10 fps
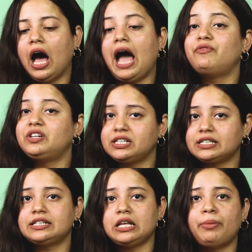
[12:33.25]
I will
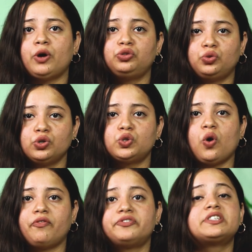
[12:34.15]
discuss about those
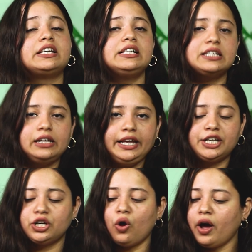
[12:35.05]
soft skills
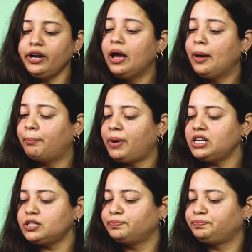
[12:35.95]
later on, but